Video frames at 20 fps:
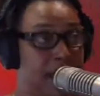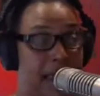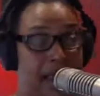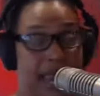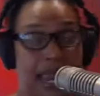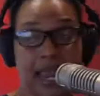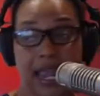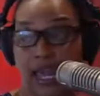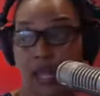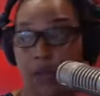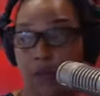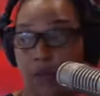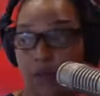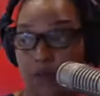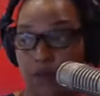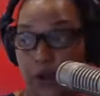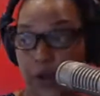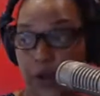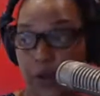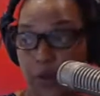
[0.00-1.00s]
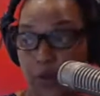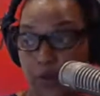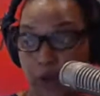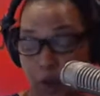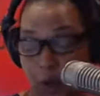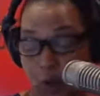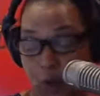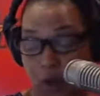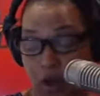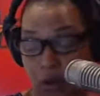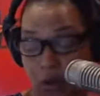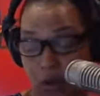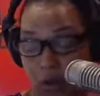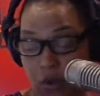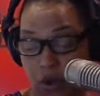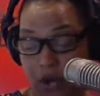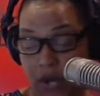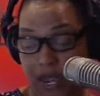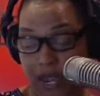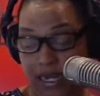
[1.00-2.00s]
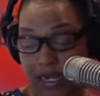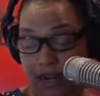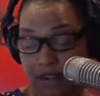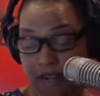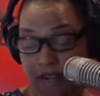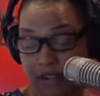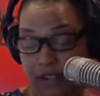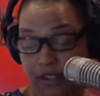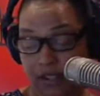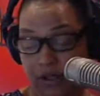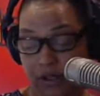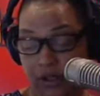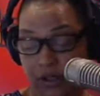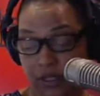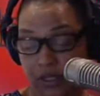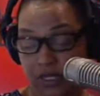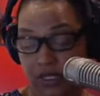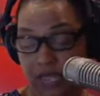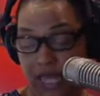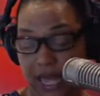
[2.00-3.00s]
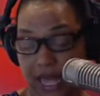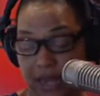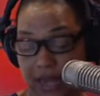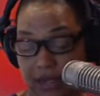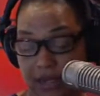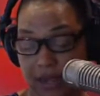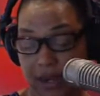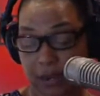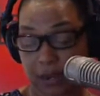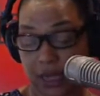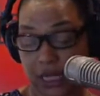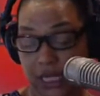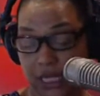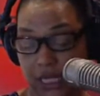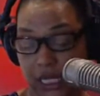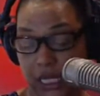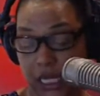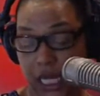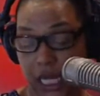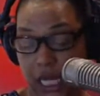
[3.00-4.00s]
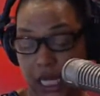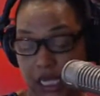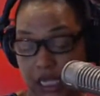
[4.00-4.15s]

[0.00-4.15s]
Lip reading: And before I go to break, one more: identify students as academically